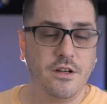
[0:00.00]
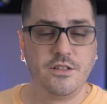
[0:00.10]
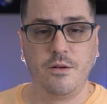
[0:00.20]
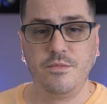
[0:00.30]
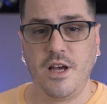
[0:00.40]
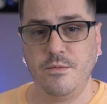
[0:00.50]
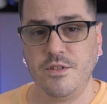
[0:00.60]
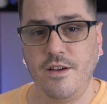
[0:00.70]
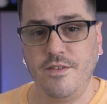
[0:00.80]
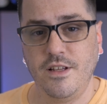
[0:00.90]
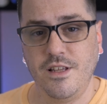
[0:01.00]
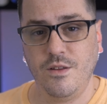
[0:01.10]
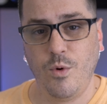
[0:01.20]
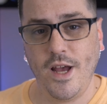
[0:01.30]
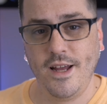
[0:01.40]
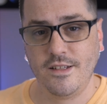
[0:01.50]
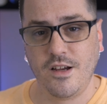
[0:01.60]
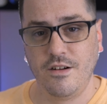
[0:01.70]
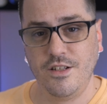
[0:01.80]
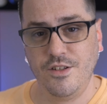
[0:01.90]
sometimes life gets in the way and it's
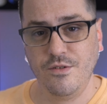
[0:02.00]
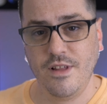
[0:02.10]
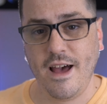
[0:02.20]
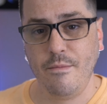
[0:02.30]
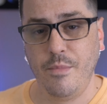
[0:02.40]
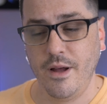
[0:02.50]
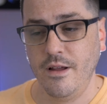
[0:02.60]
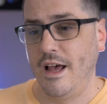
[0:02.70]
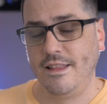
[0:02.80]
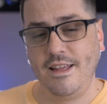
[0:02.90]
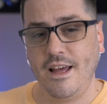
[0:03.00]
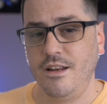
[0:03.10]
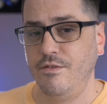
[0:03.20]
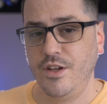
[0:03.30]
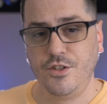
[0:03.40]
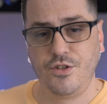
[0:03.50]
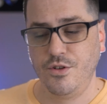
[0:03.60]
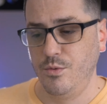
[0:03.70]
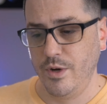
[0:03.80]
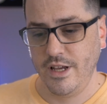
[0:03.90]
hard to do that. But at the end of each
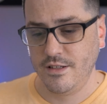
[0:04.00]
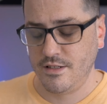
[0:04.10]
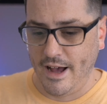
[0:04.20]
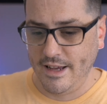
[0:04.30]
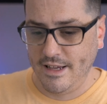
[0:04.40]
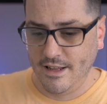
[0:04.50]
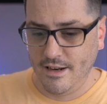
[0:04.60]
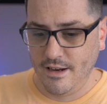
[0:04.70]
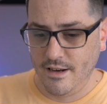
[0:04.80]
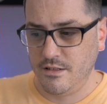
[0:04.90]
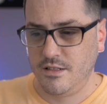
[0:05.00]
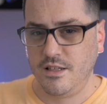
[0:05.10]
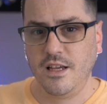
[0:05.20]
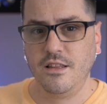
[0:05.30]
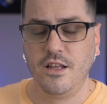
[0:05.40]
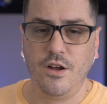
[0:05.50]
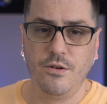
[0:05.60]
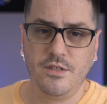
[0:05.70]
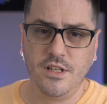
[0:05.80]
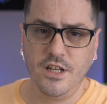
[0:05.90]
2 weeks, I can sing the
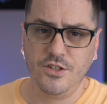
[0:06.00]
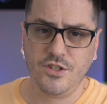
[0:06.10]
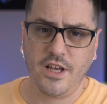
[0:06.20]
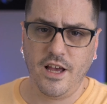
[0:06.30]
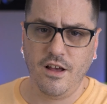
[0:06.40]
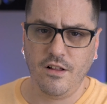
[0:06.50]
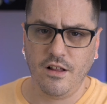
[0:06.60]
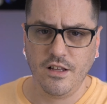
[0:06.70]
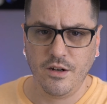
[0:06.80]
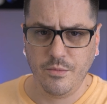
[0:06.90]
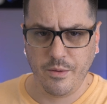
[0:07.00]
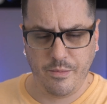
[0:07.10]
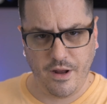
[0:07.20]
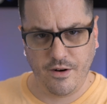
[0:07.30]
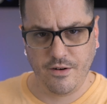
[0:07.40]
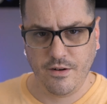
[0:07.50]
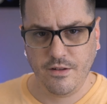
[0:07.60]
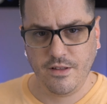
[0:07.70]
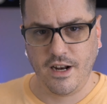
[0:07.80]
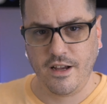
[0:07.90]
notes in each scale a little bit better
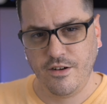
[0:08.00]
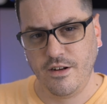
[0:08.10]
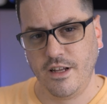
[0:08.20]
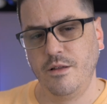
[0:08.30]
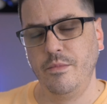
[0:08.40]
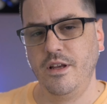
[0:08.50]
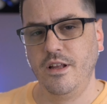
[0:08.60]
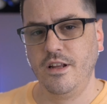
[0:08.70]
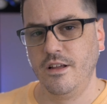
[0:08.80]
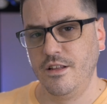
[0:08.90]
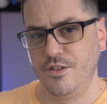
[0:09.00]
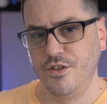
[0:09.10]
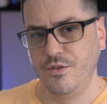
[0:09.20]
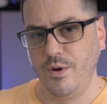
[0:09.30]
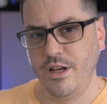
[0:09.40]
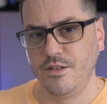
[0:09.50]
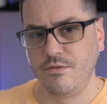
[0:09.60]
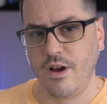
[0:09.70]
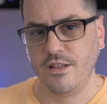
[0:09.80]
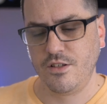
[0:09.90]
than I could at the beginning of the 2 weeks,
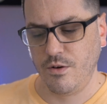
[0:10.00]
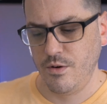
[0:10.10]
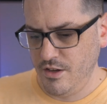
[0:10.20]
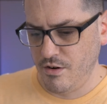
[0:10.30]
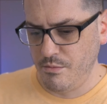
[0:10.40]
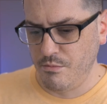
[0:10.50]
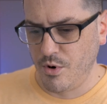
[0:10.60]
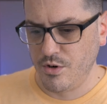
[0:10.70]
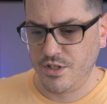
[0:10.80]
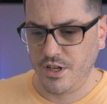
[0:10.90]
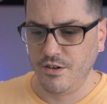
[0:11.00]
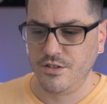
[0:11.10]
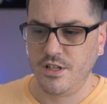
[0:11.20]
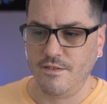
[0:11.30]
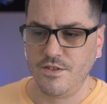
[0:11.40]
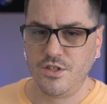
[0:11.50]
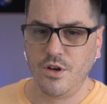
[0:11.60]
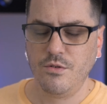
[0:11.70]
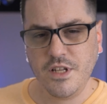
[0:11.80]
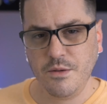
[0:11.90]
right? So you're immersing yourself
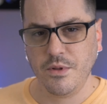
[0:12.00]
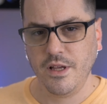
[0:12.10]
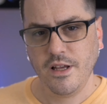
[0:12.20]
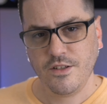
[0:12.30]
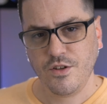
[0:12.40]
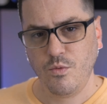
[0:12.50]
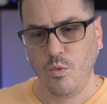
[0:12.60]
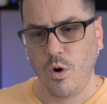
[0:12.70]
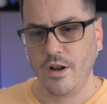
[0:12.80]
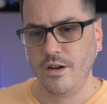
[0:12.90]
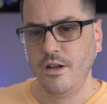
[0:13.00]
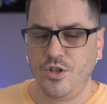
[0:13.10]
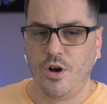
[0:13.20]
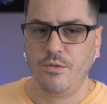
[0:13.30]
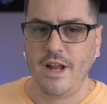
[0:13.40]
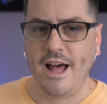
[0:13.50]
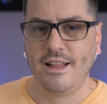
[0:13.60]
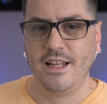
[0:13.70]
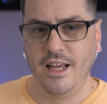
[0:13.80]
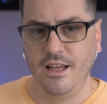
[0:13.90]
so deeply into one
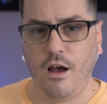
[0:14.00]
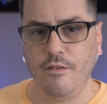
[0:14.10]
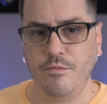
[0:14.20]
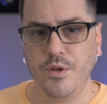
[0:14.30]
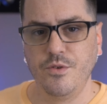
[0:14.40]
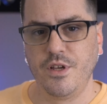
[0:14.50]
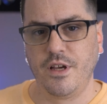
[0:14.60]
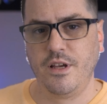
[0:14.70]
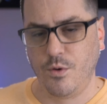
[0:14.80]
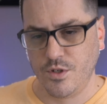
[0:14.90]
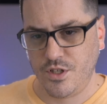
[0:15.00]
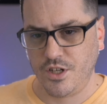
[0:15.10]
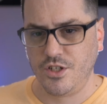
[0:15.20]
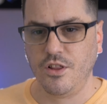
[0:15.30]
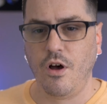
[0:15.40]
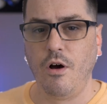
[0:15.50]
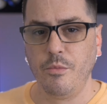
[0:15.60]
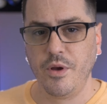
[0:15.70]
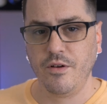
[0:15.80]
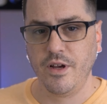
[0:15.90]
tonality of music for such a long
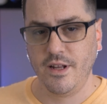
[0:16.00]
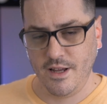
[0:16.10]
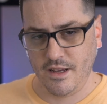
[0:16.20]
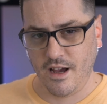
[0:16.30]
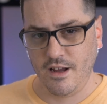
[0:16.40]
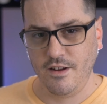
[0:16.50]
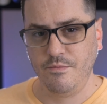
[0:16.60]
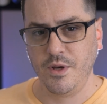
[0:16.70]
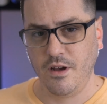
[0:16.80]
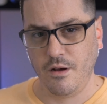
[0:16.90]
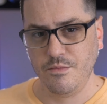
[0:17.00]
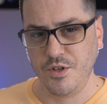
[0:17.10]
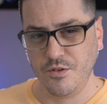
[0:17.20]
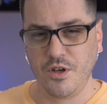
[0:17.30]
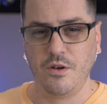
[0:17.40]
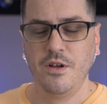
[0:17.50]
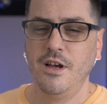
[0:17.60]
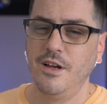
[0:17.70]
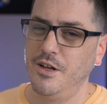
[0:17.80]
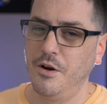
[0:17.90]
period, it kind of becomes you. So,
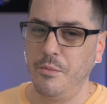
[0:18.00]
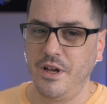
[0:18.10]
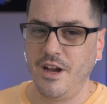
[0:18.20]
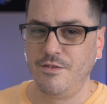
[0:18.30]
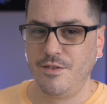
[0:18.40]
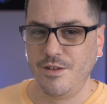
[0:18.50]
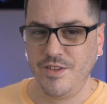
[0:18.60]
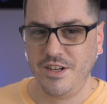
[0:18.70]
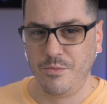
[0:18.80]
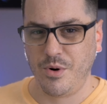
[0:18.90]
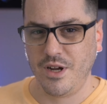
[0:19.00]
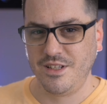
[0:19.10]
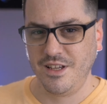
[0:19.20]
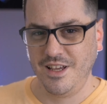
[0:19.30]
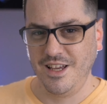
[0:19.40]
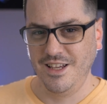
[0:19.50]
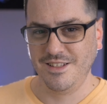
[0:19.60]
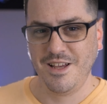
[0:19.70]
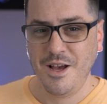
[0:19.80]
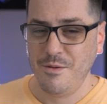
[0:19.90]
you know, be careful of the depressing
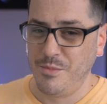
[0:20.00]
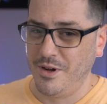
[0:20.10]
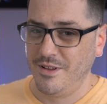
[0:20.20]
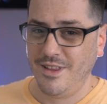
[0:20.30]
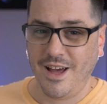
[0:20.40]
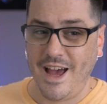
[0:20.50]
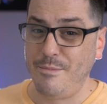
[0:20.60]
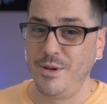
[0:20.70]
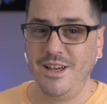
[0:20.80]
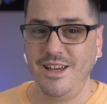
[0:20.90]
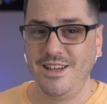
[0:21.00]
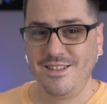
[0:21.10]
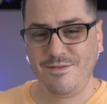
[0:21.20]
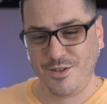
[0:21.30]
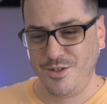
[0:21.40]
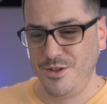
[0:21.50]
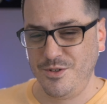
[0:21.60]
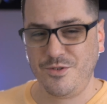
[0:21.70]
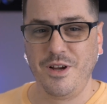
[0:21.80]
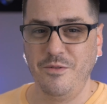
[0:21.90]
keys, but the happy keys for 2
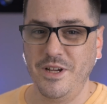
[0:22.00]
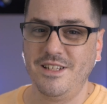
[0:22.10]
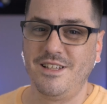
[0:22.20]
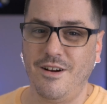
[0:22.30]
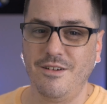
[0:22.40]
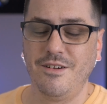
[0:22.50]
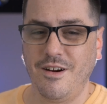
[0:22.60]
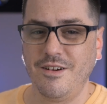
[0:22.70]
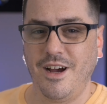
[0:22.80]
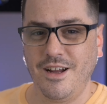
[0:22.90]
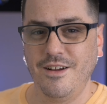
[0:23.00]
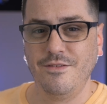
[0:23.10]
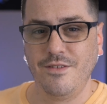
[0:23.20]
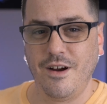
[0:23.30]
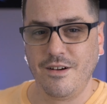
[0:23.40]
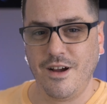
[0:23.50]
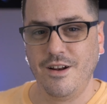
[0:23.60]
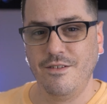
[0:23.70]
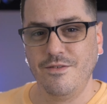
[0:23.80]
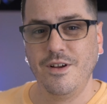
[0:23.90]
straight weeks are kind
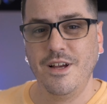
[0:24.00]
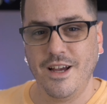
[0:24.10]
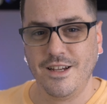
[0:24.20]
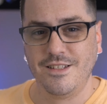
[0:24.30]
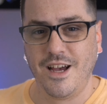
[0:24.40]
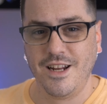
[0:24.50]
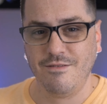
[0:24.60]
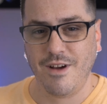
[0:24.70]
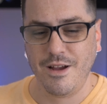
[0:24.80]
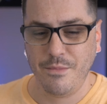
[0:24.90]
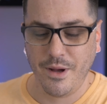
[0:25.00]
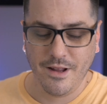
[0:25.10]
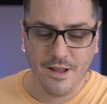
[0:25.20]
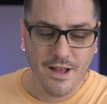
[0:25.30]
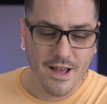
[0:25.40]
of exciting, right? But